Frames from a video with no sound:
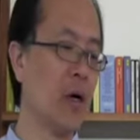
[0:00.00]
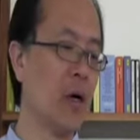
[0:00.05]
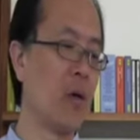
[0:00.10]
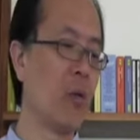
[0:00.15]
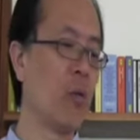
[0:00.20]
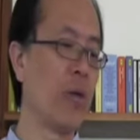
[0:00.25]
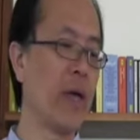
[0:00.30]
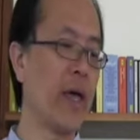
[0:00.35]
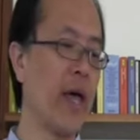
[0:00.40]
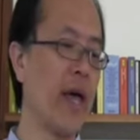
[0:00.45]

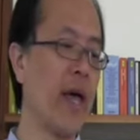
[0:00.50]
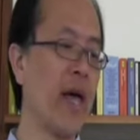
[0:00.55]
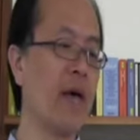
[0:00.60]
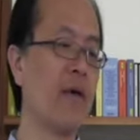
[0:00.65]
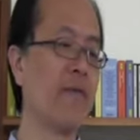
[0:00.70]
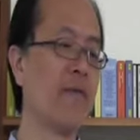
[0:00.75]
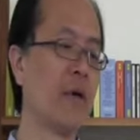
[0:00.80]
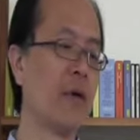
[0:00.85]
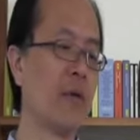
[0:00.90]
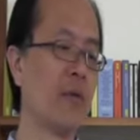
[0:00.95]
And we
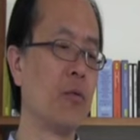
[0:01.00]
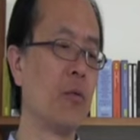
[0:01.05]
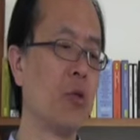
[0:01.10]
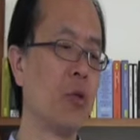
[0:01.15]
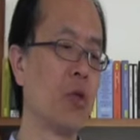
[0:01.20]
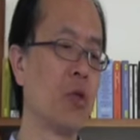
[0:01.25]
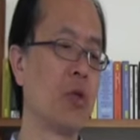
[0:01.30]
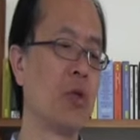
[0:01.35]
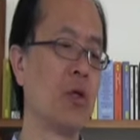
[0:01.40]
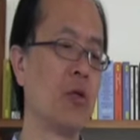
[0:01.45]
have
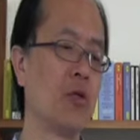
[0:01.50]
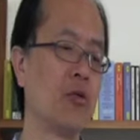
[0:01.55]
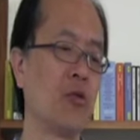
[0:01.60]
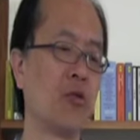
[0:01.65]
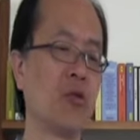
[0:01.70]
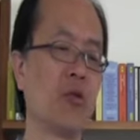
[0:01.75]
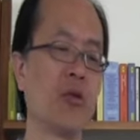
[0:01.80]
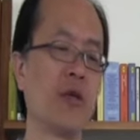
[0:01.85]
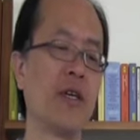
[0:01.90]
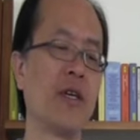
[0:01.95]
research
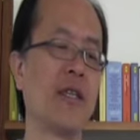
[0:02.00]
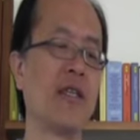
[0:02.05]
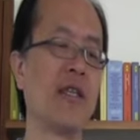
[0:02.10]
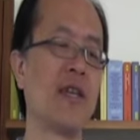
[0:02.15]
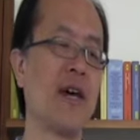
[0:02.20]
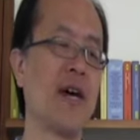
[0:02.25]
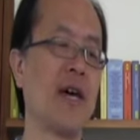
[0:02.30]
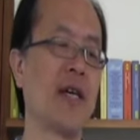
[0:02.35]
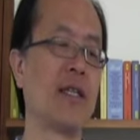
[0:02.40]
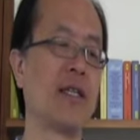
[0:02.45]
showing
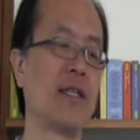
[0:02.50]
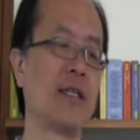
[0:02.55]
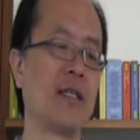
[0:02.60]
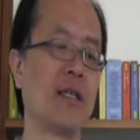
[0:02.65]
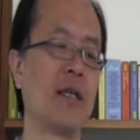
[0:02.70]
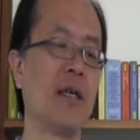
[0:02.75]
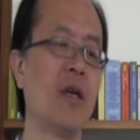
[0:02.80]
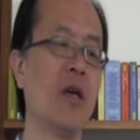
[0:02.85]
that